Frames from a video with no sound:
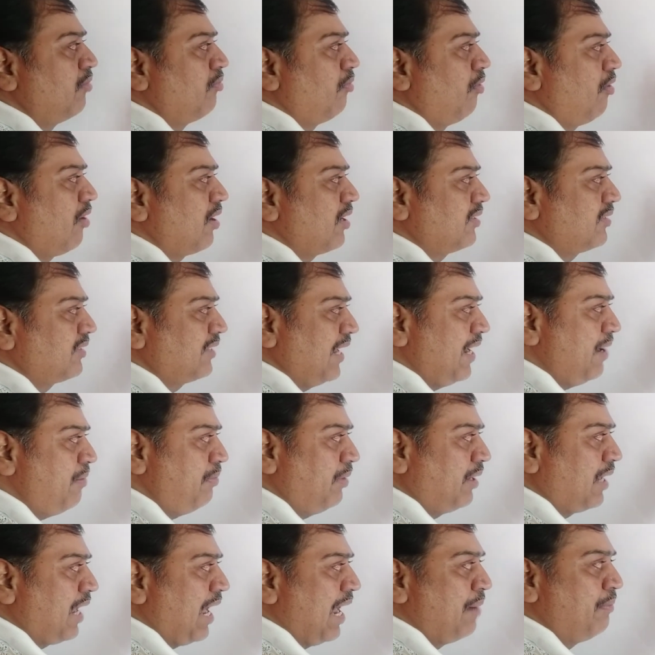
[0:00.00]
for the same
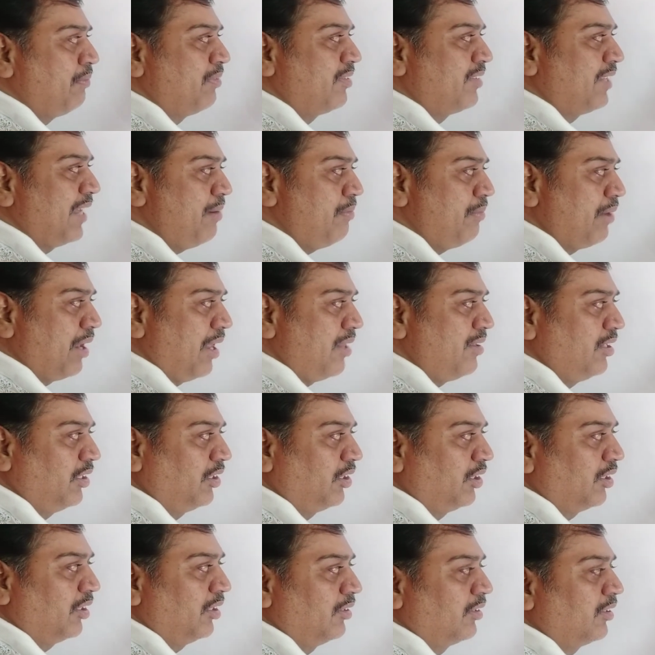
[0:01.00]
time, same
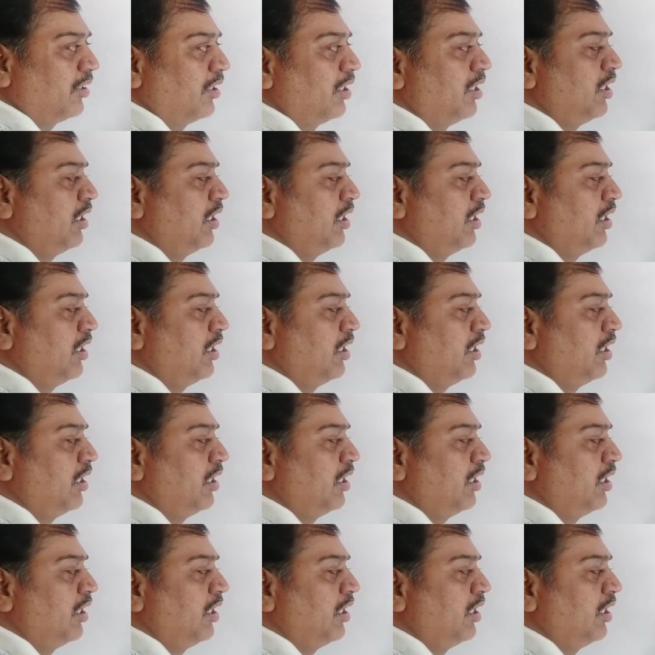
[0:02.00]
resistance,